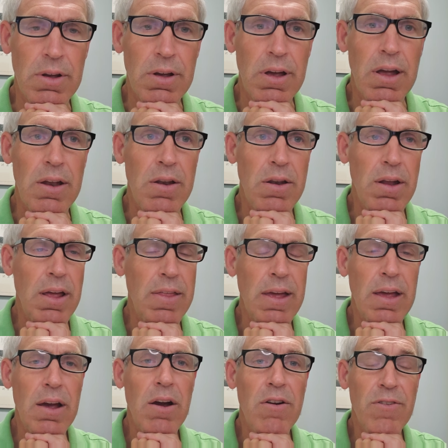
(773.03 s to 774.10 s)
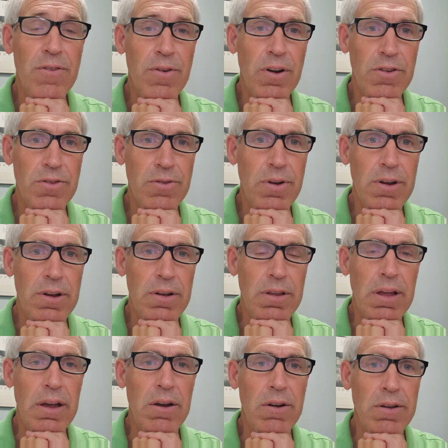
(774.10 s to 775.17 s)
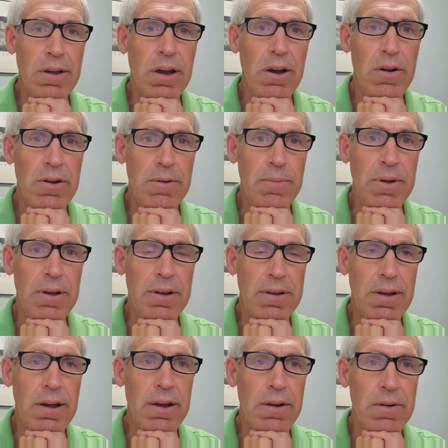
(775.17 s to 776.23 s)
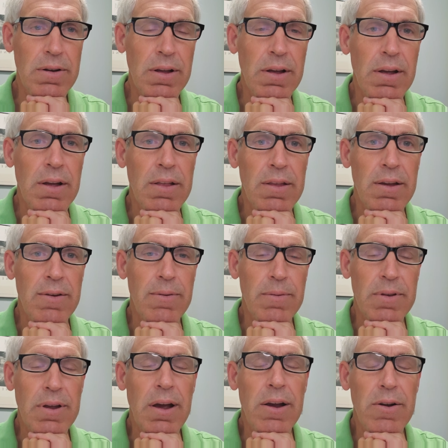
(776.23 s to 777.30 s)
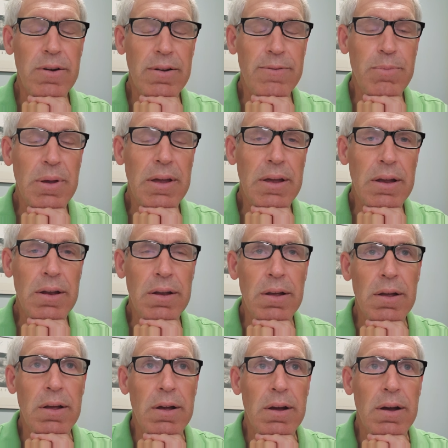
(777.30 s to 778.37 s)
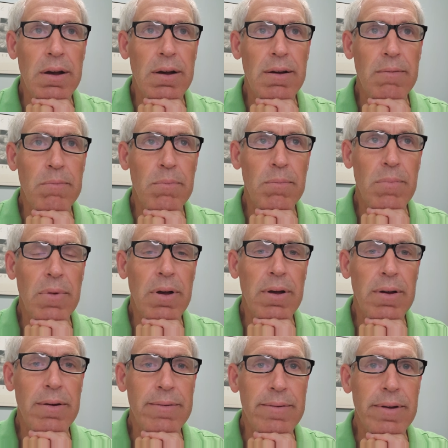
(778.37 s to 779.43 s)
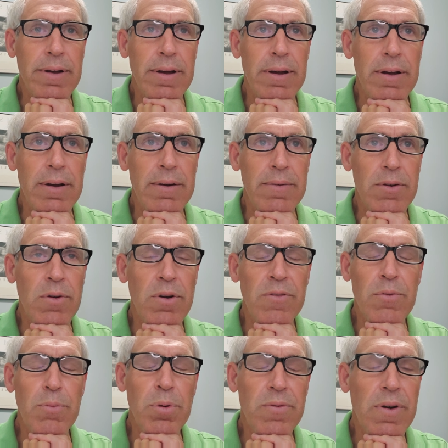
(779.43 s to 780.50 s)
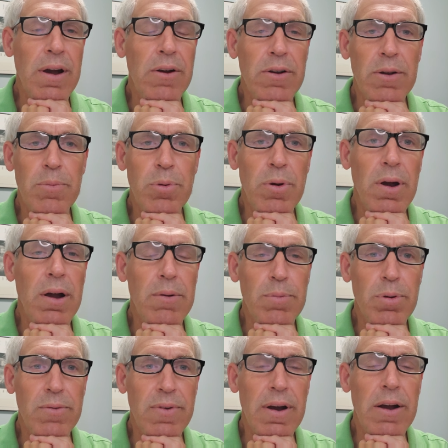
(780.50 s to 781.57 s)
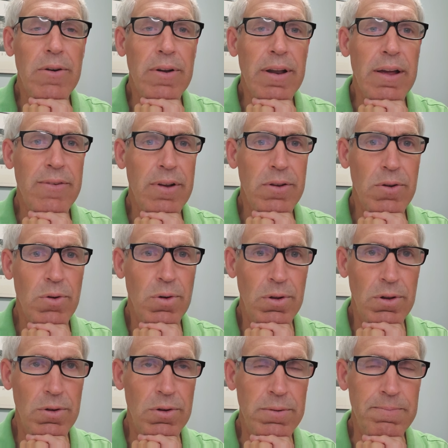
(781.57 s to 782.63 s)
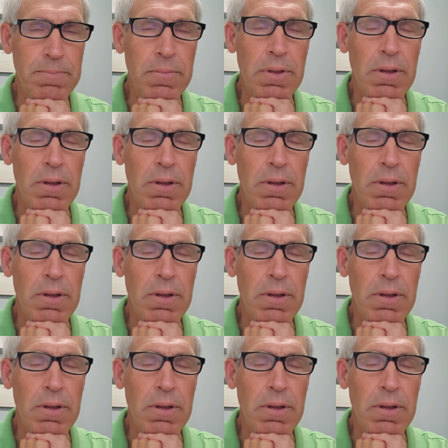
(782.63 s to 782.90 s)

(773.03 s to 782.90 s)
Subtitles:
And they are frustrated. They are tired of being tired. They're tired of being going from provider to provider and having no clue.